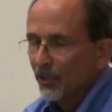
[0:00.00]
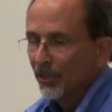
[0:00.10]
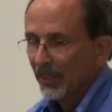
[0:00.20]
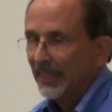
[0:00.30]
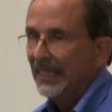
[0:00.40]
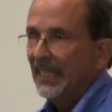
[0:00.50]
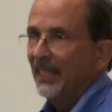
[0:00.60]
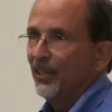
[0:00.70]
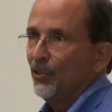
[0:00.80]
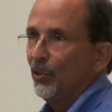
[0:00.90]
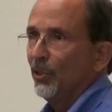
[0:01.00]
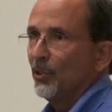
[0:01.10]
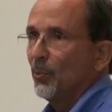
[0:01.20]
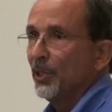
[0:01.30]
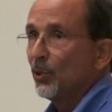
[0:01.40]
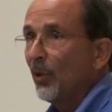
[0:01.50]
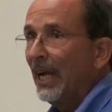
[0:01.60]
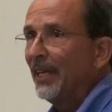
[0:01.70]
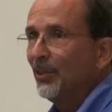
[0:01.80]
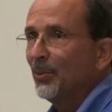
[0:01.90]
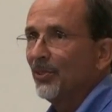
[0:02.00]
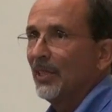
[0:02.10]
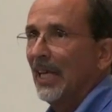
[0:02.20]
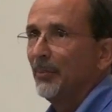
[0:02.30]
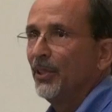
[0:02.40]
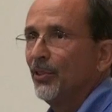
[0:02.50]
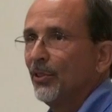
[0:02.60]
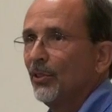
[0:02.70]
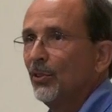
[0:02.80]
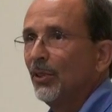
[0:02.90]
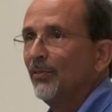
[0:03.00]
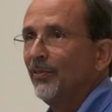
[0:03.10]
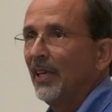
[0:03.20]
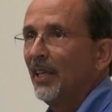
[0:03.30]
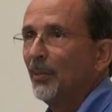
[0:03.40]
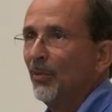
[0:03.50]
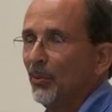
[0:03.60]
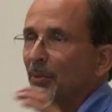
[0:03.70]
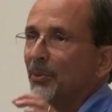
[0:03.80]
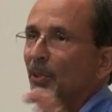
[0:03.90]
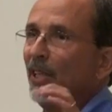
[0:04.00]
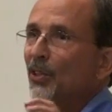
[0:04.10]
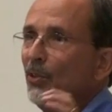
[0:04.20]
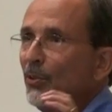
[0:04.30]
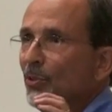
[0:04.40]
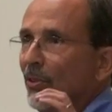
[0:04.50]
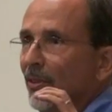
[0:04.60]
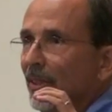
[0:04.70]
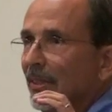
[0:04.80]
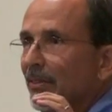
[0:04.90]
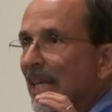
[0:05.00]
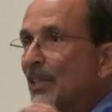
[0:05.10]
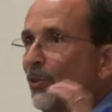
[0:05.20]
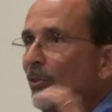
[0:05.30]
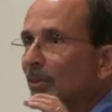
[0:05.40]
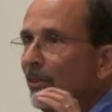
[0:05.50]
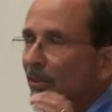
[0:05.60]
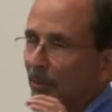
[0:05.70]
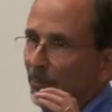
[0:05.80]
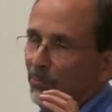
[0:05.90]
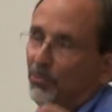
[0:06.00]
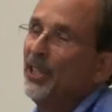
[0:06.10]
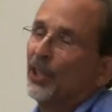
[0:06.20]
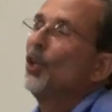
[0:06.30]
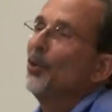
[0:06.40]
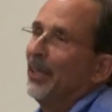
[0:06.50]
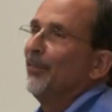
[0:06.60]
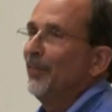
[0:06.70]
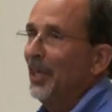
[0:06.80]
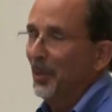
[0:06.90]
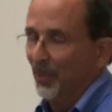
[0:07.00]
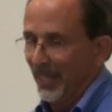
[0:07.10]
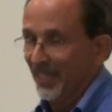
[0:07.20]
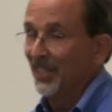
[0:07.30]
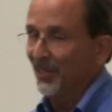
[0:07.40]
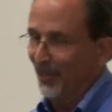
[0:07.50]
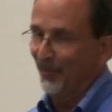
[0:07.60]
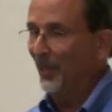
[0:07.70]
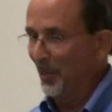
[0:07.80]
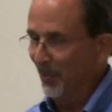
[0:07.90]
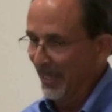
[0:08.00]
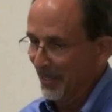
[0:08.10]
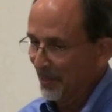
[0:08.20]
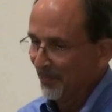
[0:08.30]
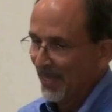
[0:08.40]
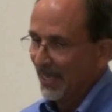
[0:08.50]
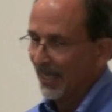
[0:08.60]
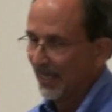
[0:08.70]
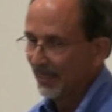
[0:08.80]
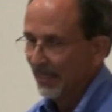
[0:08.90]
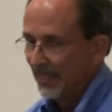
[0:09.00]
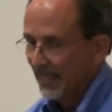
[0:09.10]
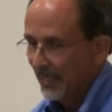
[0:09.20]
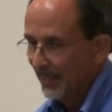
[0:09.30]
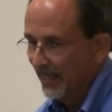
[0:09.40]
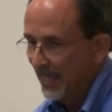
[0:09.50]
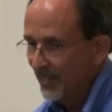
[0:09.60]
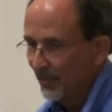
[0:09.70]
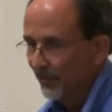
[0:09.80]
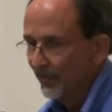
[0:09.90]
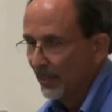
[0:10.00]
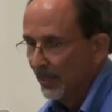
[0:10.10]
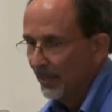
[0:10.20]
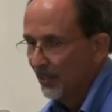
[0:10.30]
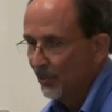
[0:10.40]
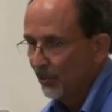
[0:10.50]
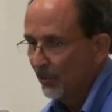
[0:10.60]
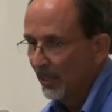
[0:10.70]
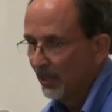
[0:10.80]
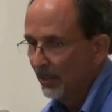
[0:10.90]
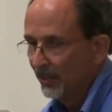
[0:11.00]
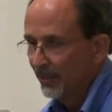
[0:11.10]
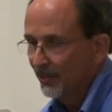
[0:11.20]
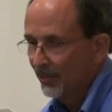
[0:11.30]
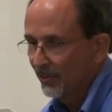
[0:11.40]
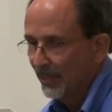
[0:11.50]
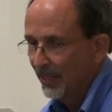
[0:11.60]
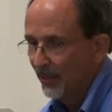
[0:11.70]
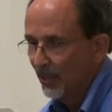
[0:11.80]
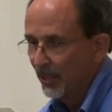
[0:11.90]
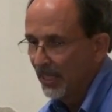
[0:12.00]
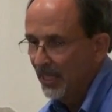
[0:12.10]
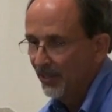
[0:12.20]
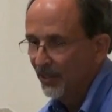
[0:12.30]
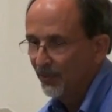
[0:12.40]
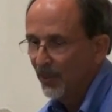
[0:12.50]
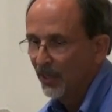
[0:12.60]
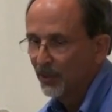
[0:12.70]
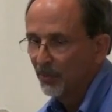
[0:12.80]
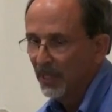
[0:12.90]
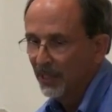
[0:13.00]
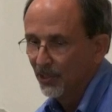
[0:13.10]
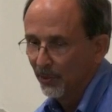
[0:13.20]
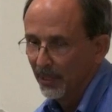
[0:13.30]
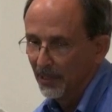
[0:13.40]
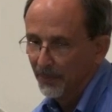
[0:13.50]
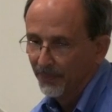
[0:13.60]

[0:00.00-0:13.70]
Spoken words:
To delineate these units, we tried to establish good fire, we tried to use natural or pre-occurring existing fire breaks. In the case of this trail, this area along here, this follows a buggy trail.